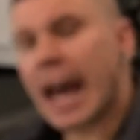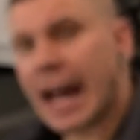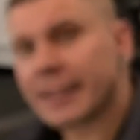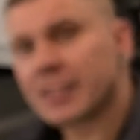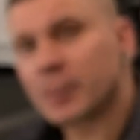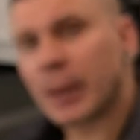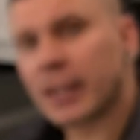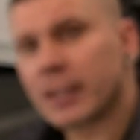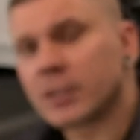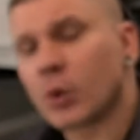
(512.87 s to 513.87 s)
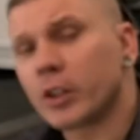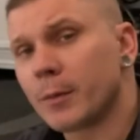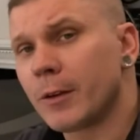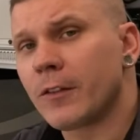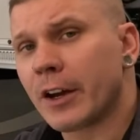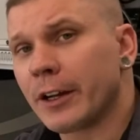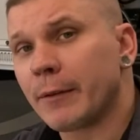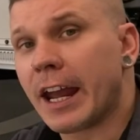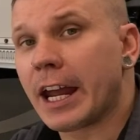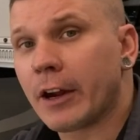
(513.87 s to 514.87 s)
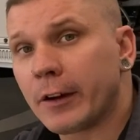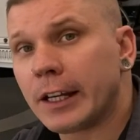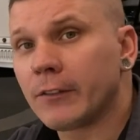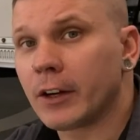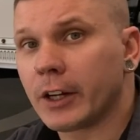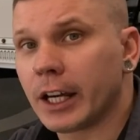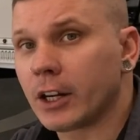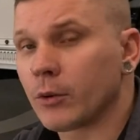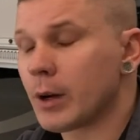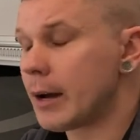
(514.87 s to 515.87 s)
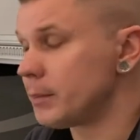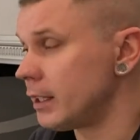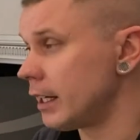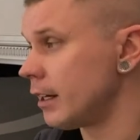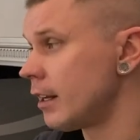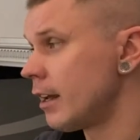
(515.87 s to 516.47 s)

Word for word: at the spigot is going to be very airy, very interrupted.